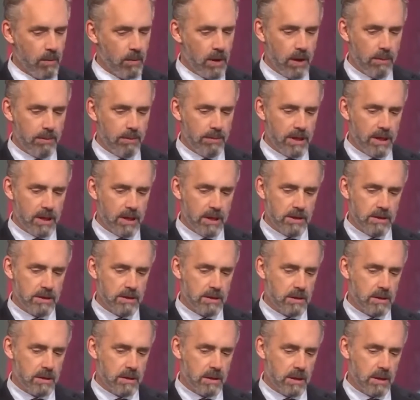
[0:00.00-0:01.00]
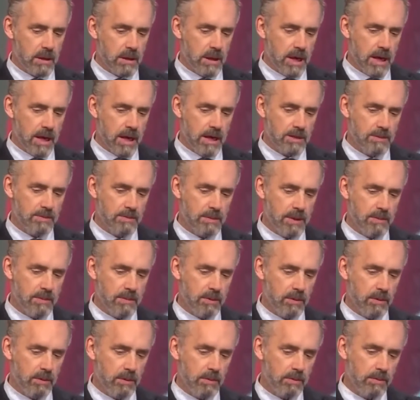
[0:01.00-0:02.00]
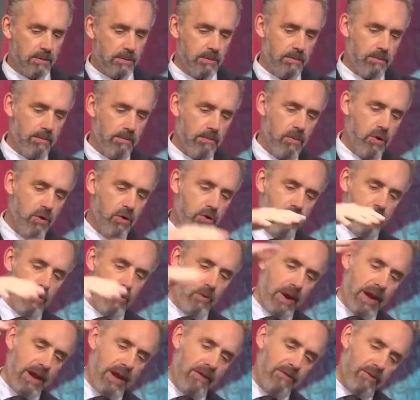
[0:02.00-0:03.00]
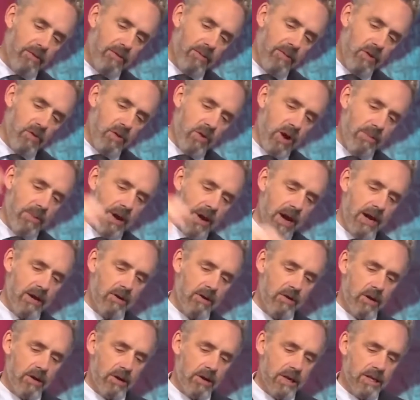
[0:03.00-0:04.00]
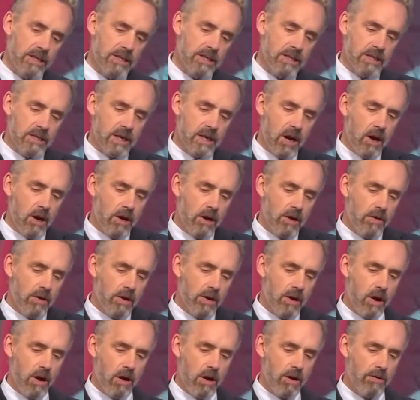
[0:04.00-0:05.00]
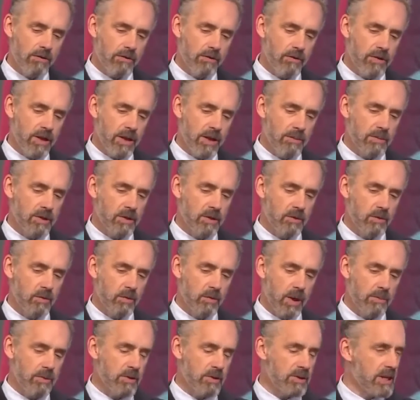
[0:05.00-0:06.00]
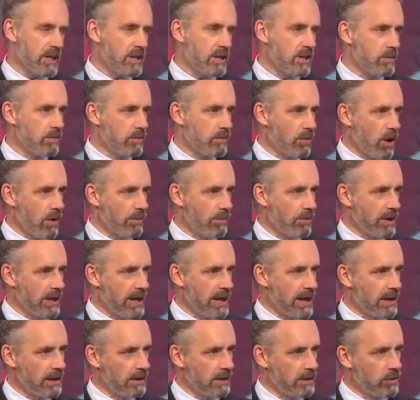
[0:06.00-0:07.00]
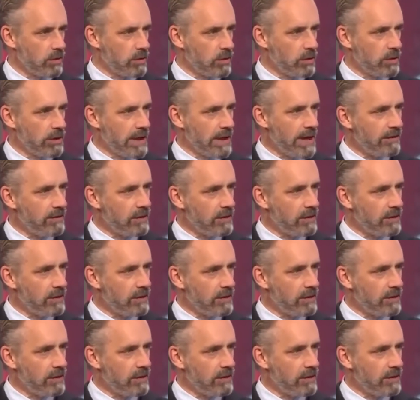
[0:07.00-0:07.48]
Well, because as people move away from you up hierarchies, it's harder and harder for them to represent you properly at a local